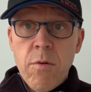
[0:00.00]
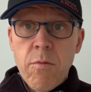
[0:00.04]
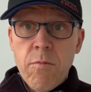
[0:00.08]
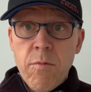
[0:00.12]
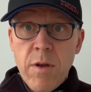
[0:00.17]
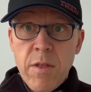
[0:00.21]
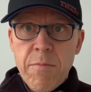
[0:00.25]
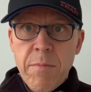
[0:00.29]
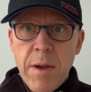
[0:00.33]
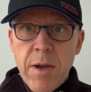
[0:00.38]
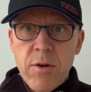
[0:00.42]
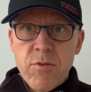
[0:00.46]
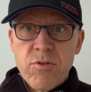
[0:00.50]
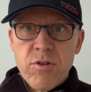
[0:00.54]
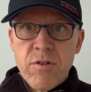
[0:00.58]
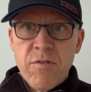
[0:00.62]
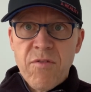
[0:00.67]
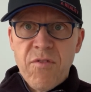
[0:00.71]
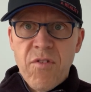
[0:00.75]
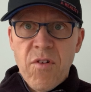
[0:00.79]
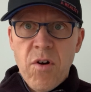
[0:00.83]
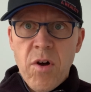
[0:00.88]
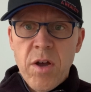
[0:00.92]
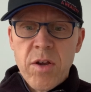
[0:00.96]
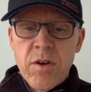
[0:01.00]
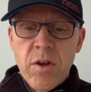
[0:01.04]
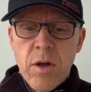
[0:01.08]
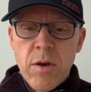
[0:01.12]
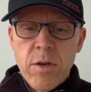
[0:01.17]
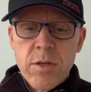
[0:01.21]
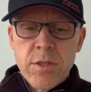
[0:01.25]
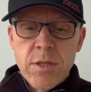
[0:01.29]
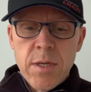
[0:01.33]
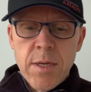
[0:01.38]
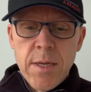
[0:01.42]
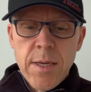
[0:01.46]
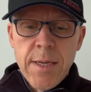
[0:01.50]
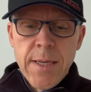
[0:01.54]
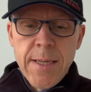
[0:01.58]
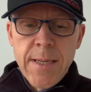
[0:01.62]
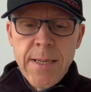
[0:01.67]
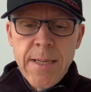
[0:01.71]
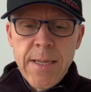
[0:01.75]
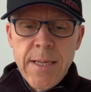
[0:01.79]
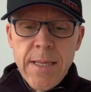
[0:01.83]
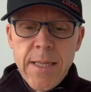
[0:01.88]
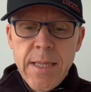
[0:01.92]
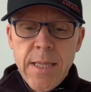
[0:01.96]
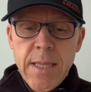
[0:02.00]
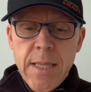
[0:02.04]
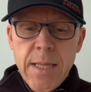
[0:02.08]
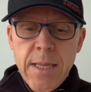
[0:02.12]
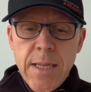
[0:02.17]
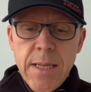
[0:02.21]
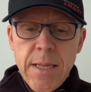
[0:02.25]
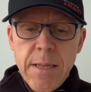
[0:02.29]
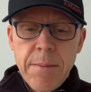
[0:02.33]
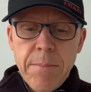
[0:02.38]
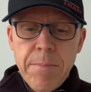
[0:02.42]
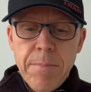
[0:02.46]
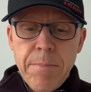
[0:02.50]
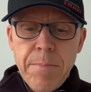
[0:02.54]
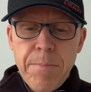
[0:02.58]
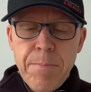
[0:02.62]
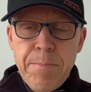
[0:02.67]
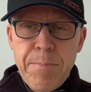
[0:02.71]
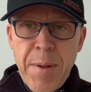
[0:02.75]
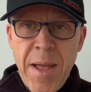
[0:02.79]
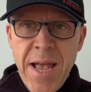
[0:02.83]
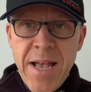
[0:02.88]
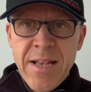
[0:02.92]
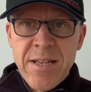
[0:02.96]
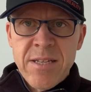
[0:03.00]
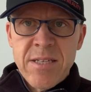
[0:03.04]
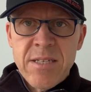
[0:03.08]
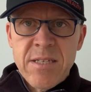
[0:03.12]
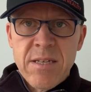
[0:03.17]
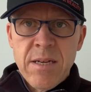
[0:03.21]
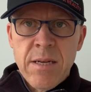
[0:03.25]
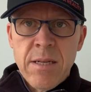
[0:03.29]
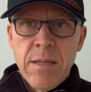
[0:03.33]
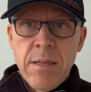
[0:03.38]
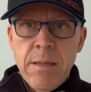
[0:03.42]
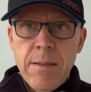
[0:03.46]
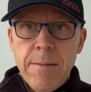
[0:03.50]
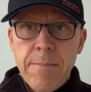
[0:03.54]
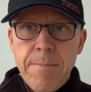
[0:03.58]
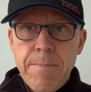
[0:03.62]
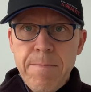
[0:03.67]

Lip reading: with my $140. Better still,